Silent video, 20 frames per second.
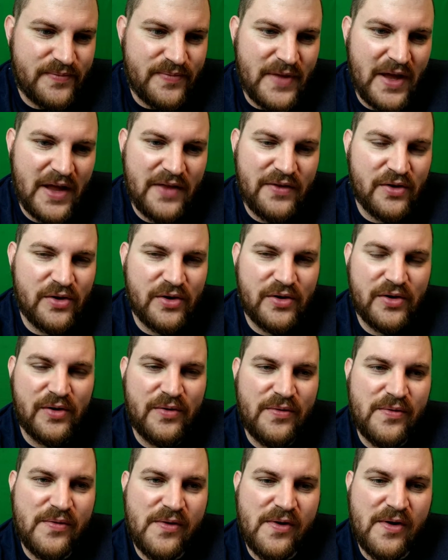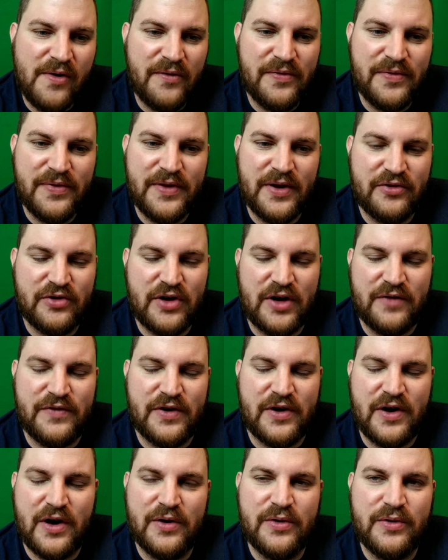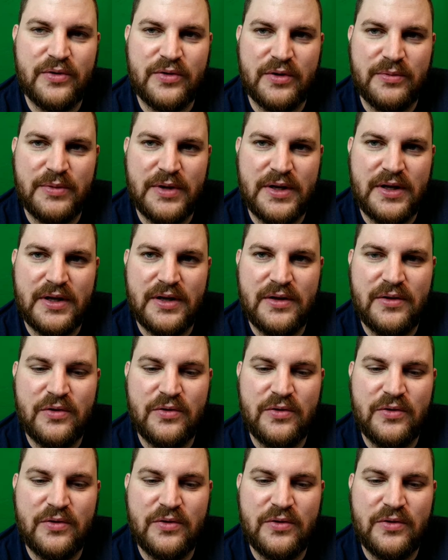they try to figure out who's gonna be